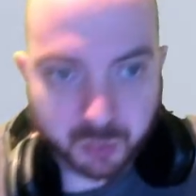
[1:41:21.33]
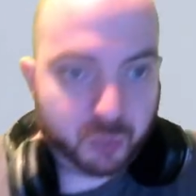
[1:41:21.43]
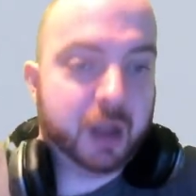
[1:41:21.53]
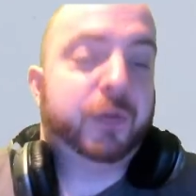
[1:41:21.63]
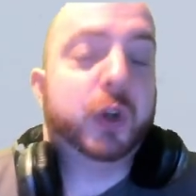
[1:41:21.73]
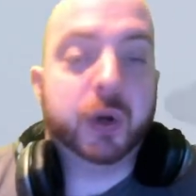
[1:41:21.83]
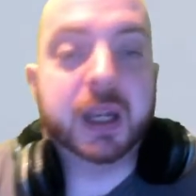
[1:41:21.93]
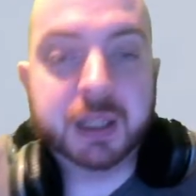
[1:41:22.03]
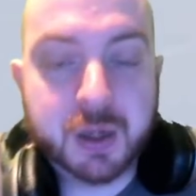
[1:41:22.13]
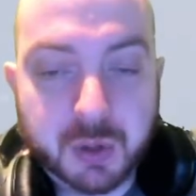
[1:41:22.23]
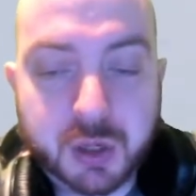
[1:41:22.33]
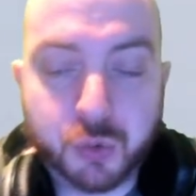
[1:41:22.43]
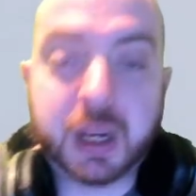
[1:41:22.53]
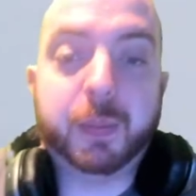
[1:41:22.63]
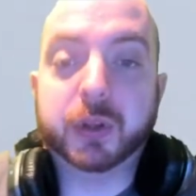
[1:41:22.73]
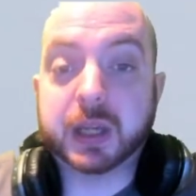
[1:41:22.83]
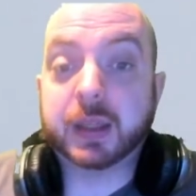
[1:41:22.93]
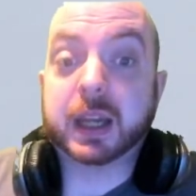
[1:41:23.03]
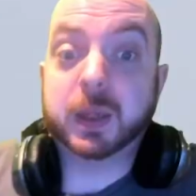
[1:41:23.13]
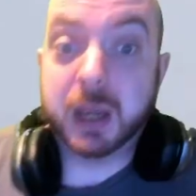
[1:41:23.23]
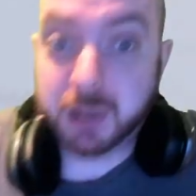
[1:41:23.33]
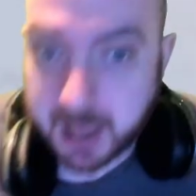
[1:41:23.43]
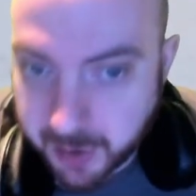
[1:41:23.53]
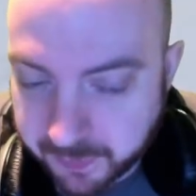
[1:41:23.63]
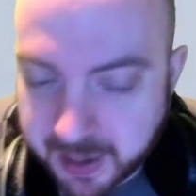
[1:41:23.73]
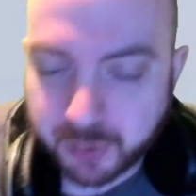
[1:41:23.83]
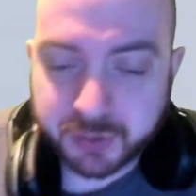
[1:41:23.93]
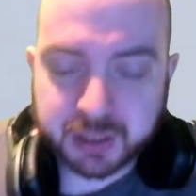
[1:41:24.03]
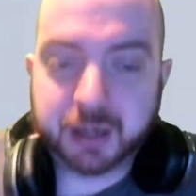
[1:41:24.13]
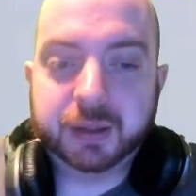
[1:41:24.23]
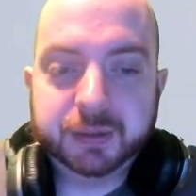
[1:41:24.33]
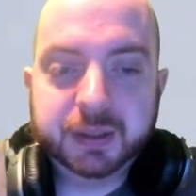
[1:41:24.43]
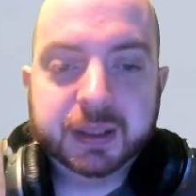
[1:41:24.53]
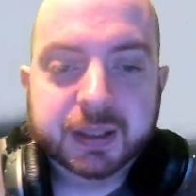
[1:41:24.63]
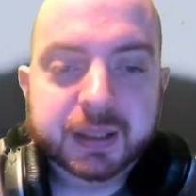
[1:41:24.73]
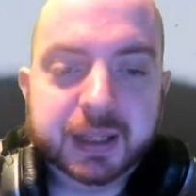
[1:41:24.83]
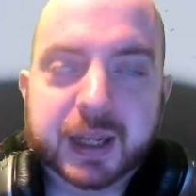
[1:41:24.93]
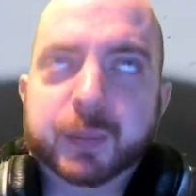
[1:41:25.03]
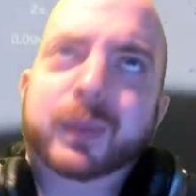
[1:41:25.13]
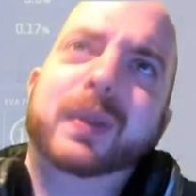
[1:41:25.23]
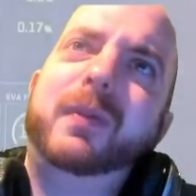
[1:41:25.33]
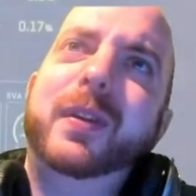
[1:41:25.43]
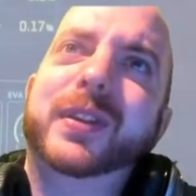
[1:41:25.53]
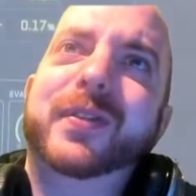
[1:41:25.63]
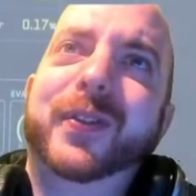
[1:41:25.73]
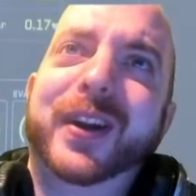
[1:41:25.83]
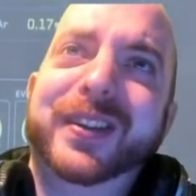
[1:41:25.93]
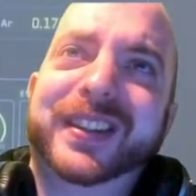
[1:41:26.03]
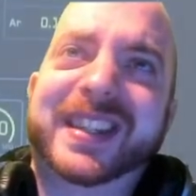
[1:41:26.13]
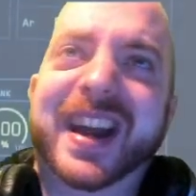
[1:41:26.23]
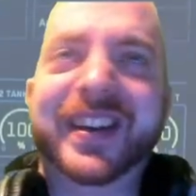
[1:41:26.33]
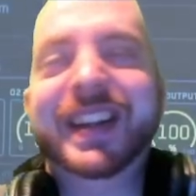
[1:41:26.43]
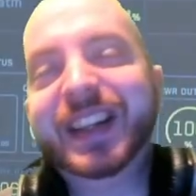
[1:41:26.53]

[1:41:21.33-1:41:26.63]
if talking to you, you'd keep on saying that to me is how I feel. So, it feels over real snow.